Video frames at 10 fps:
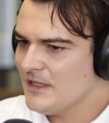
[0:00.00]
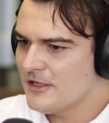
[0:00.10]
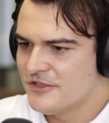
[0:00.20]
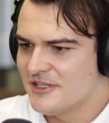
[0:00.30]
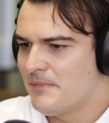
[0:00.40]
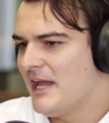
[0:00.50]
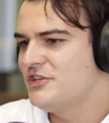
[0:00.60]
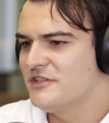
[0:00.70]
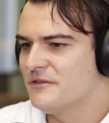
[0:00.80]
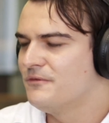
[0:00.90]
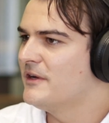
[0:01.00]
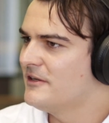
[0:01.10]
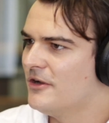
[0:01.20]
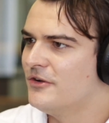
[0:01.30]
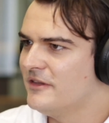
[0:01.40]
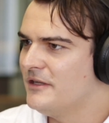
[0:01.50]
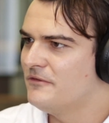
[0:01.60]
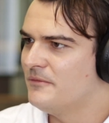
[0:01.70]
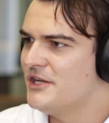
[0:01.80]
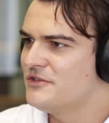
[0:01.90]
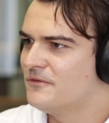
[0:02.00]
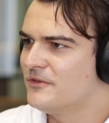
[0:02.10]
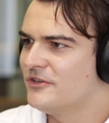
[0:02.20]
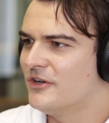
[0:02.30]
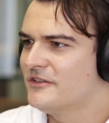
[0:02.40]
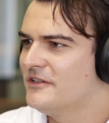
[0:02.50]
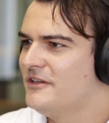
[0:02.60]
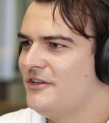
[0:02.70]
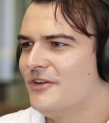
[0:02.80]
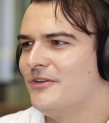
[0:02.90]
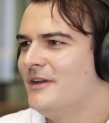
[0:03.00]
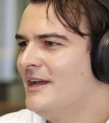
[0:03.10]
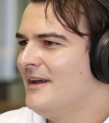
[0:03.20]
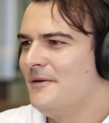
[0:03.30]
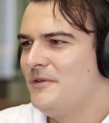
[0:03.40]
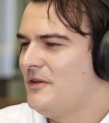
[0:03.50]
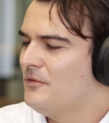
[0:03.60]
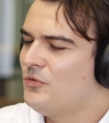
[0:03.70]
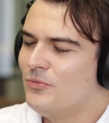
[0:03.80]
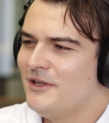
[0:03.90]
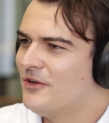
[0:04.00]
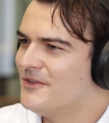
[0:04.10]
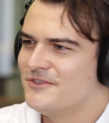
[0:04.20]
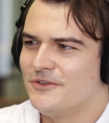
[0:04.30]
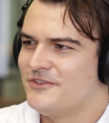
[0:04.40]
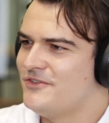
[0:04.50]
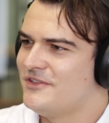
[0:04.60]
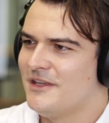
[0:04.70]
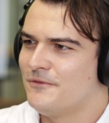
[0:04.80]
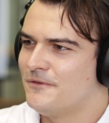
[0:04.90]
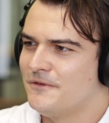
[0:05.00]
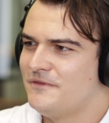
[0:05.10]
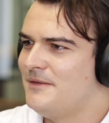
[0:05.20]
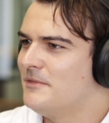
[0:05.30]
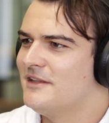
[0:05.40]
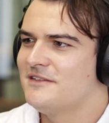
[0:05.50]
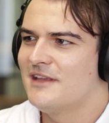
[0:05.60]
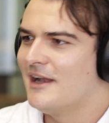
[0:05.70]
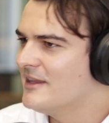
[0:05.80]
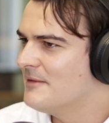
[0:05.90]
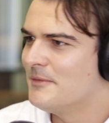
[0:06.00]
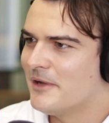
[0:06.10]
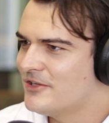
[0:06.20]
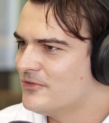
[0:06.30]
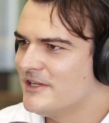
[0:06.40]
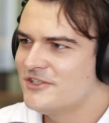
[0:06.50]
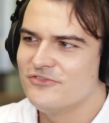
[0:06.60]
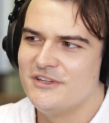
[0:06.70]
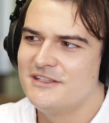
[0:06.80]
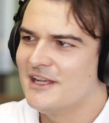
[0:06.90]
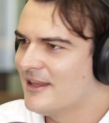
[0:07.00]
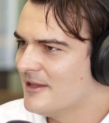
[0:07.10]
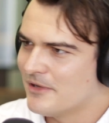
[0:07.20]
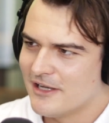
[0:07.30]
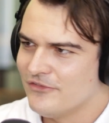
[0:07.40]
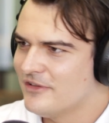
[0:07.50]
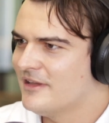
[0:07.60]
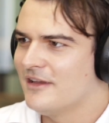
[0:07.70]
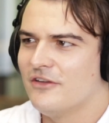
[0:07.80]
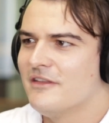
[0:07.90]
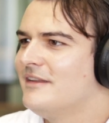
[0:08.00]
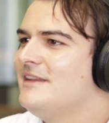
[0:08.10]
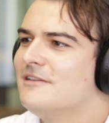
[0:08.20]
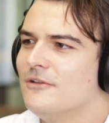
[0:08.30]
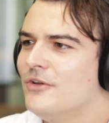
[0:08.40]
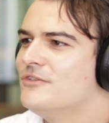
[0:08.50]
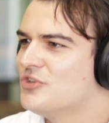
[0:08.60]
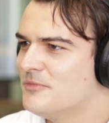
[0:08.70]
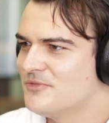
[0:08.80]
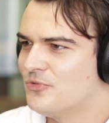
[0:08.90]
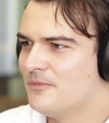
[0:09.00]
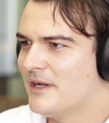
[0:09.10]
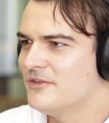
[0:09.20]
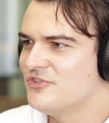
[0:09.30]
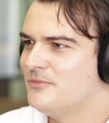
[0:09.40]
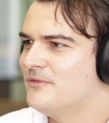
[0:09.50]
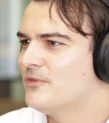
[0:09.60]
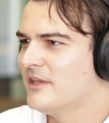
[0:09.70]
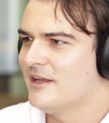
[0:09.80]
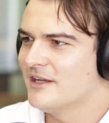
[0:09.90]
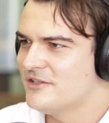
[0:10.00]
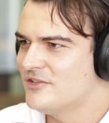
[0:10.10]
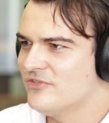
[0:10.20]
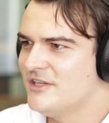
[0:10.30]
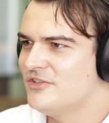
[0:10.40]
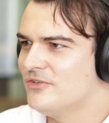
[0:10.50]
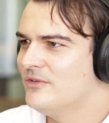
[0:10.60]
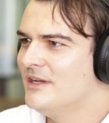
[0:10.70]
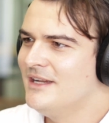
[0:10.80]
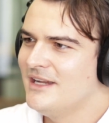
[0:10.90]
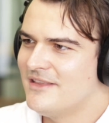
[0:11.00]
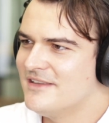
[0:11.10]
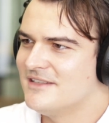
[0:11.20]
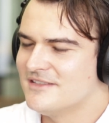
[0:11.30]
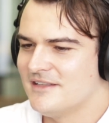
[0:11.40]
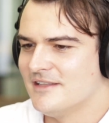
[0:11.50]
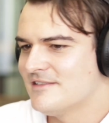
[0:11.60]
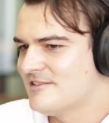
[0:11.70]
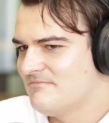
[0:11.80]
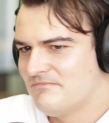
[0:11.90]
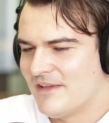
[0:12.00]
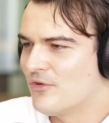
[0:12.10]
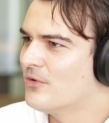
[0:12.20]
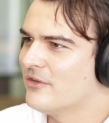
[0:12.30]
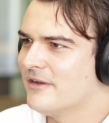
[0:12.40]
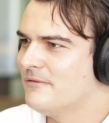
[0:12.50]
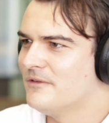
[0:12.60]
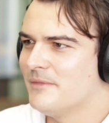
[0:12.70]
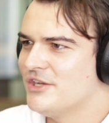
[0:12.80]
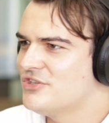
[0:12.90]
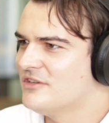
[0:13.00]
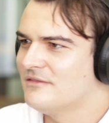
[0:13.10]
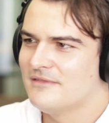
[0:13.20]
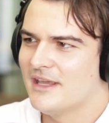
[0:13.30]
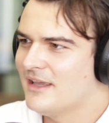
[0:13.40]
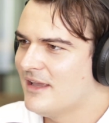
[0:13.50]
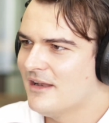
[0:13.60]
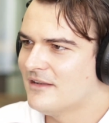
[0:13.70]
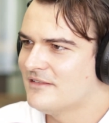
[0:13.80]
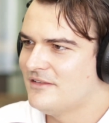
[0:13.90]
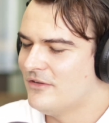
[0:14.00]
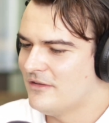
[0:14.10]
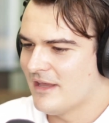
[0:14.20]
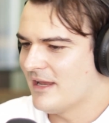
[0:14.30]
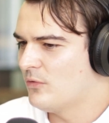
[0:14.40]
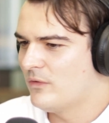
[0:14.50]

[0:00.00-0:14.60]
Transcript: Because the patient is front-loading the information for the doctor. Normally consults, you stay for 15 minutes telling them about your history, telling them about everything. They need to learn so much more about you before they can actually treat you. In this instance, they've got all that information. They can get it, they can